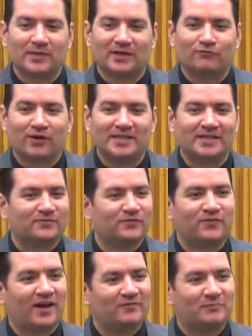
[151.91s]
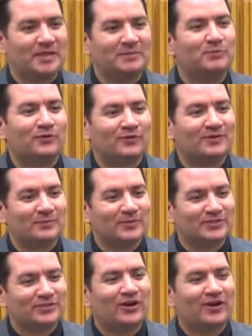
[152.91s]
We're not running it for 5 people. We're
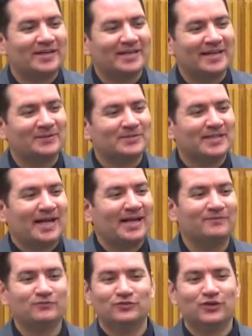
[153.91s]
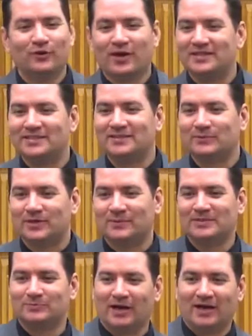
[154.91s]
sorry. And I was like, I have no idea. What am
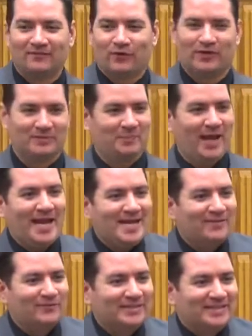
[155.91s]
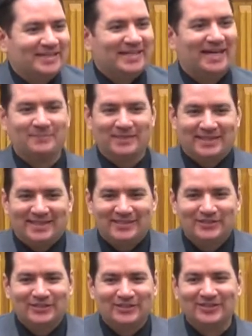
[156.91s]
I've already paid everything. I'm
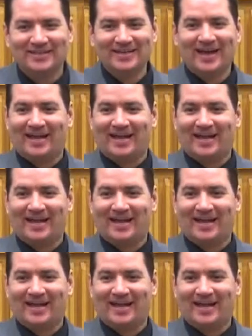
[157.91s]
here.